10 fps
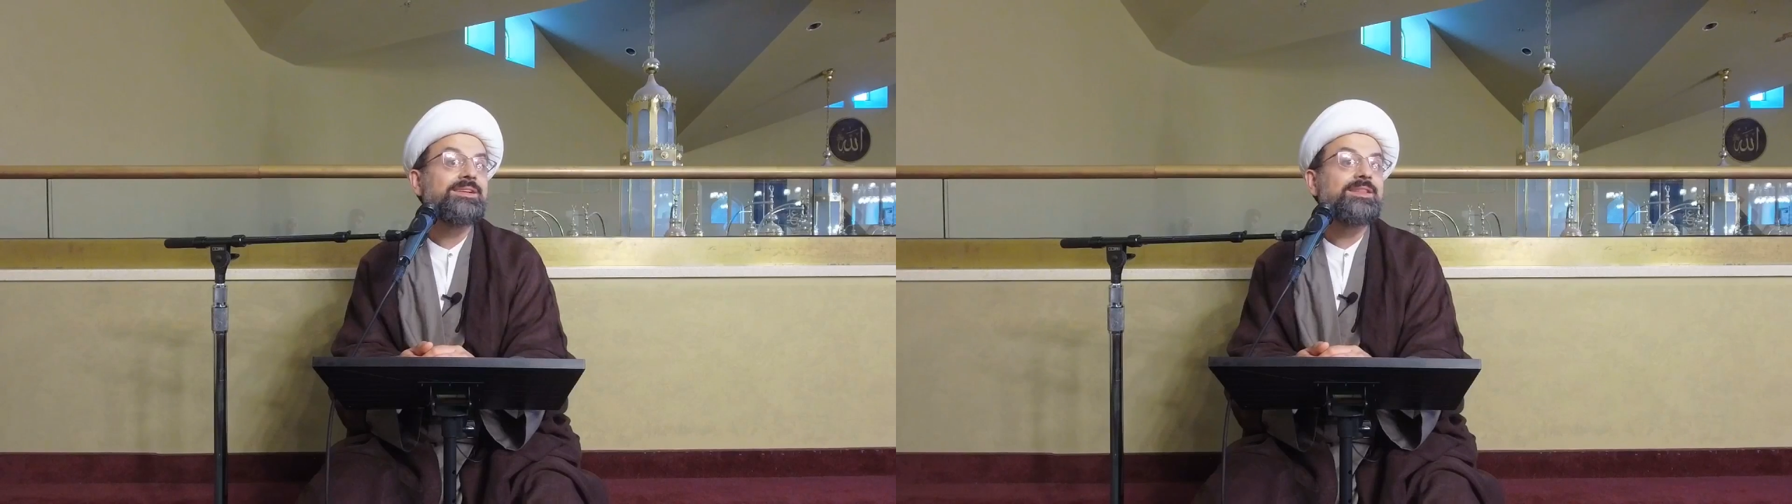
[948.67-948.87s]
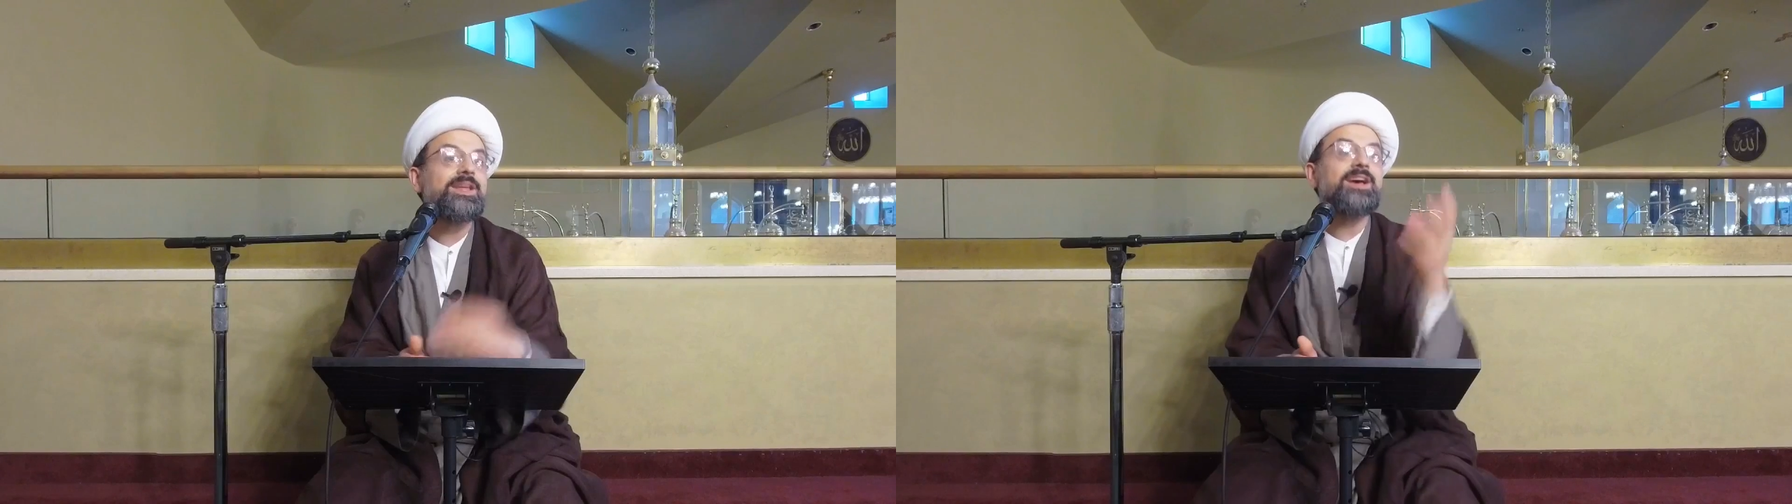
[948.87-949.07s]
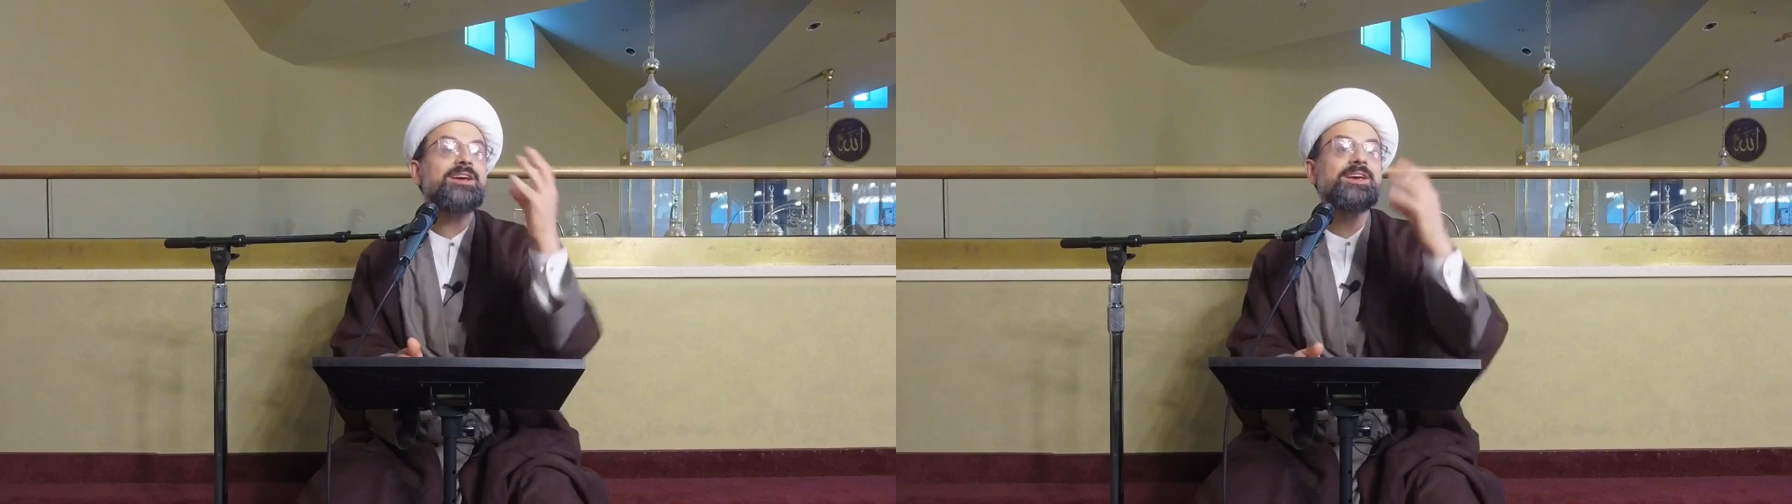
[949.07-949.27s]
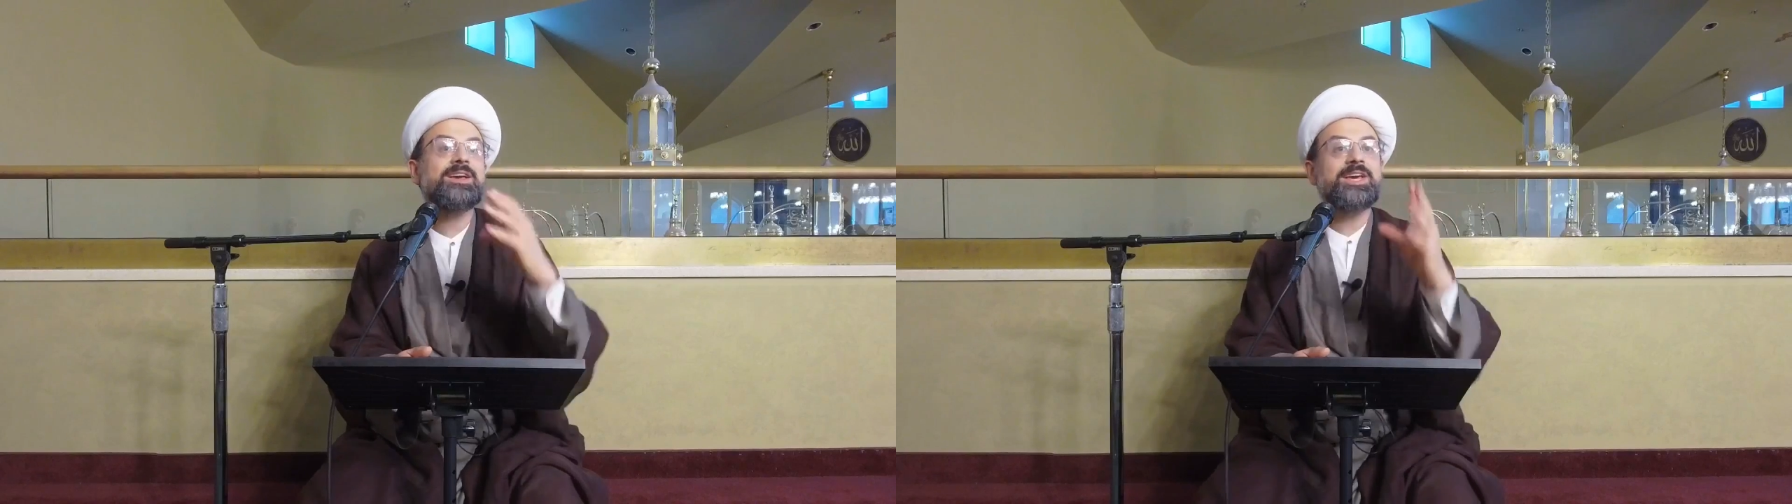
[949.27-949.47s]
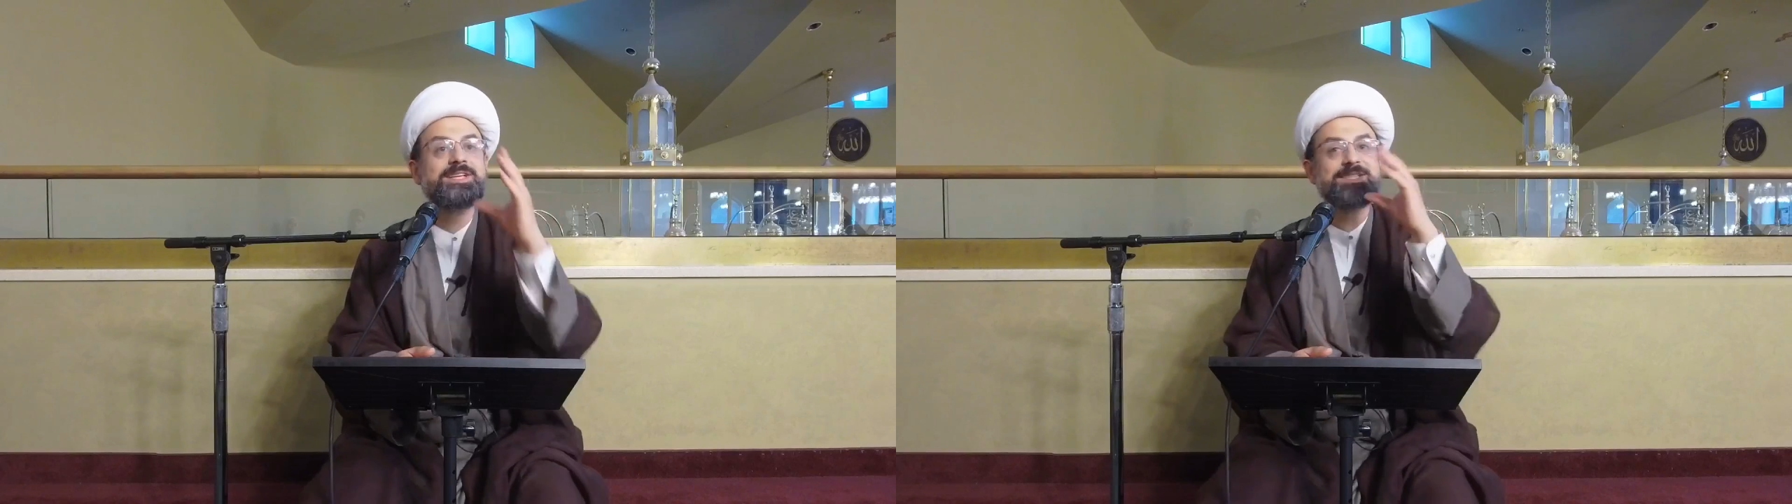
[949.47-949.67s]
The ayah.
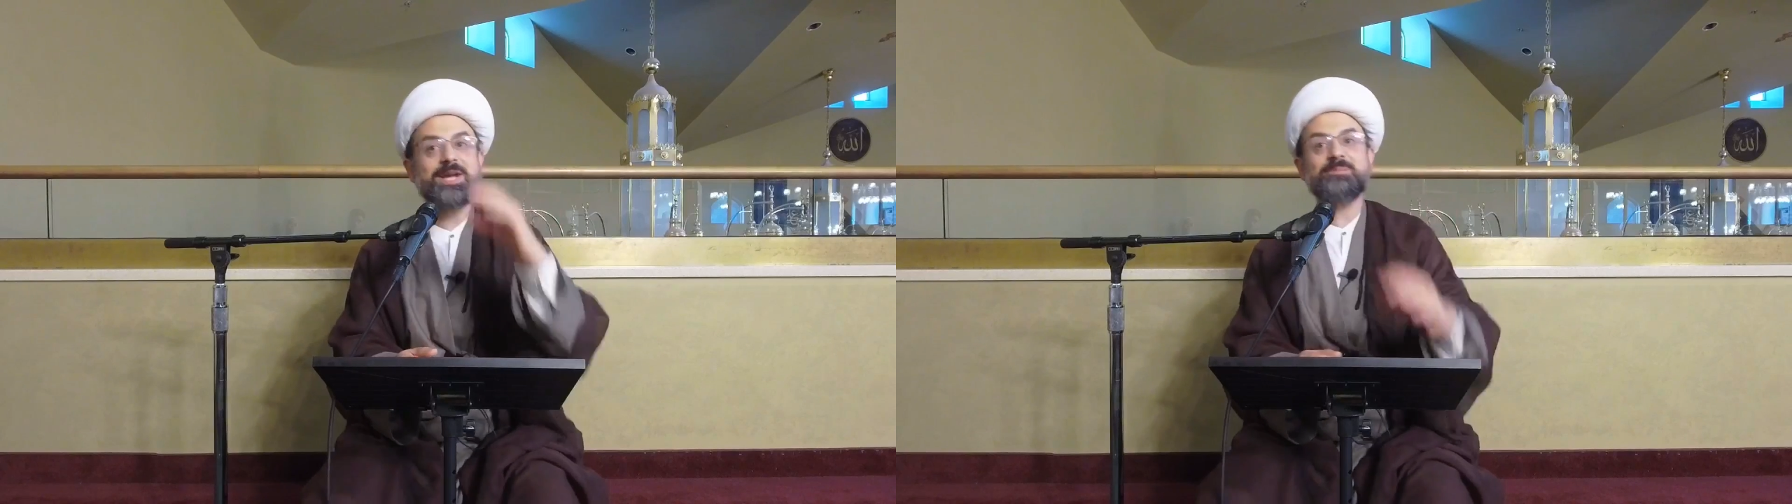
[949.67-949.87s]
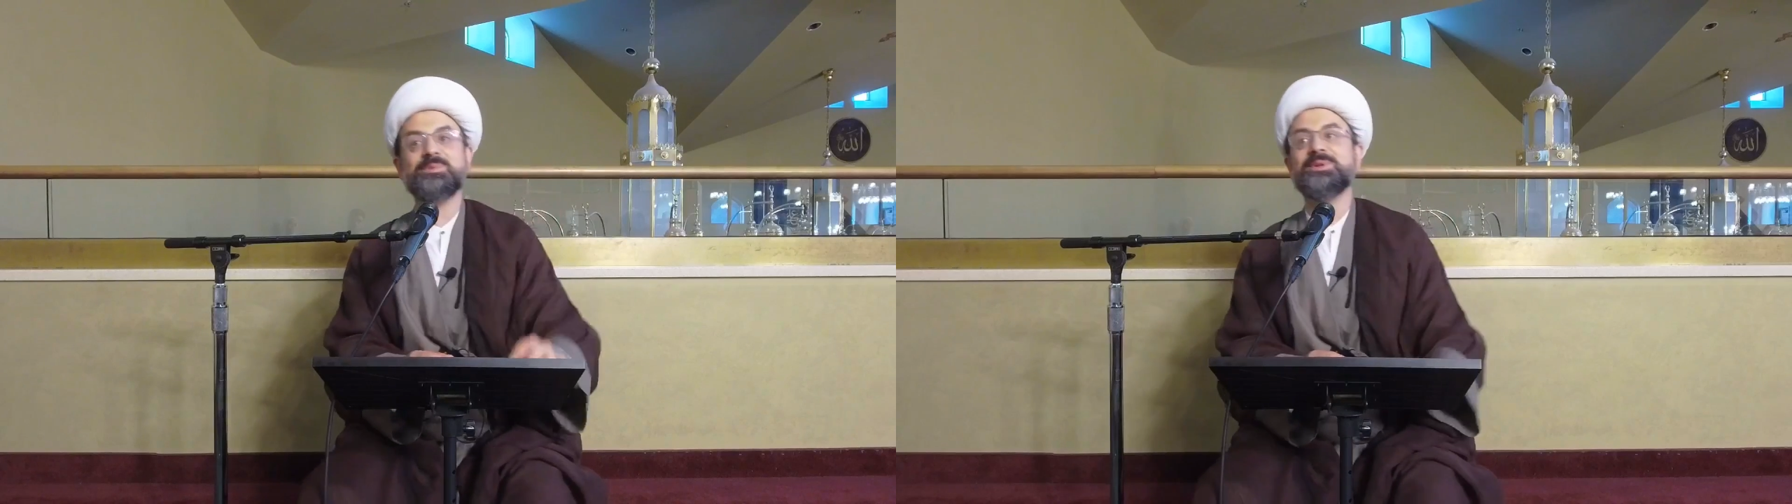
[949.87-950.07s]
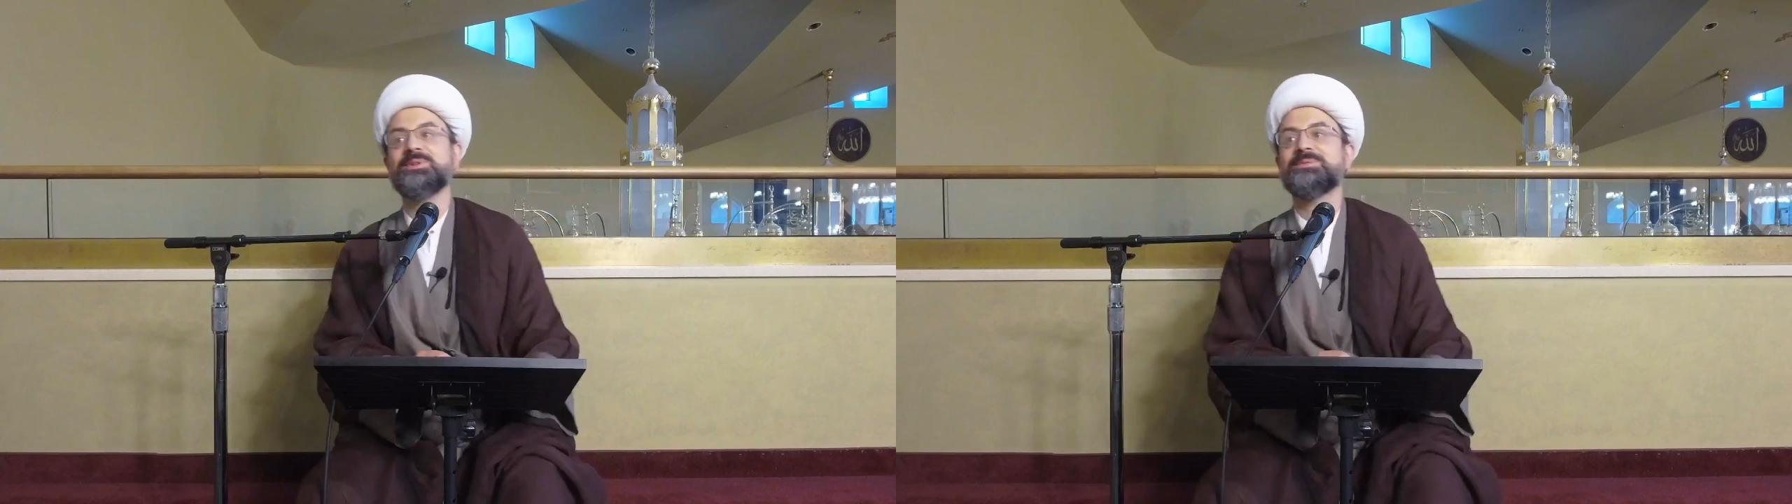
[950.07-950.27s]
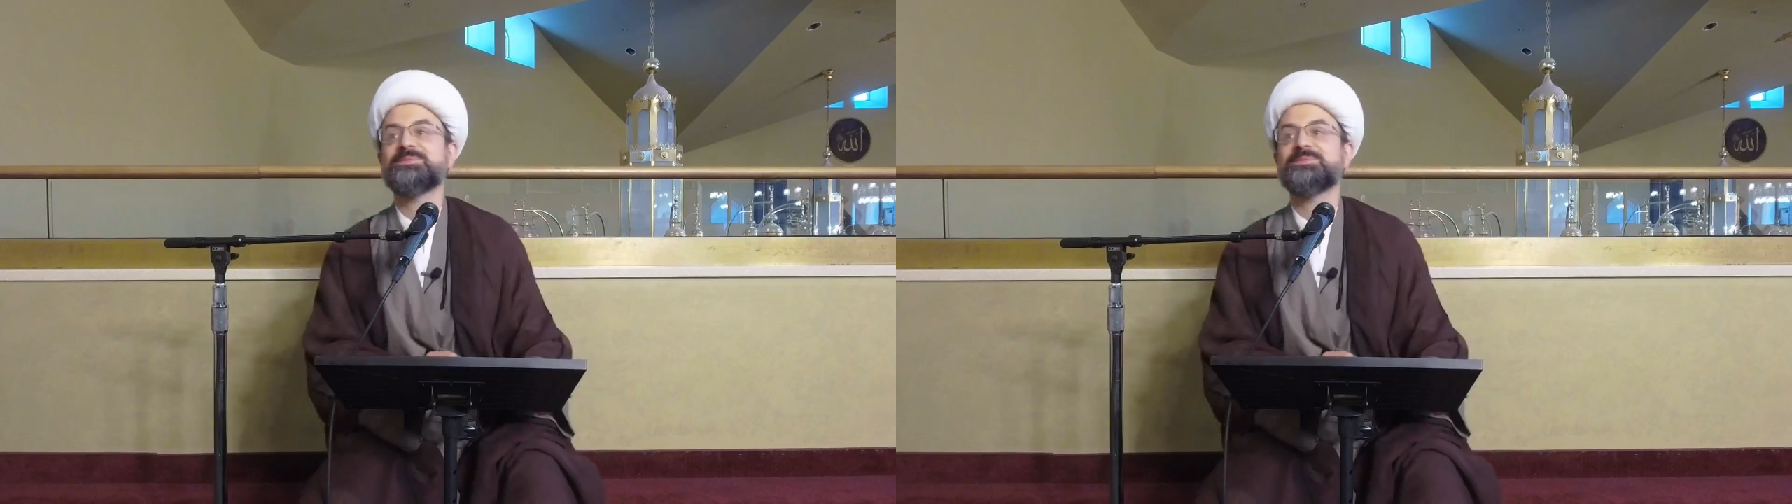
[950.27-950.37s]
Example.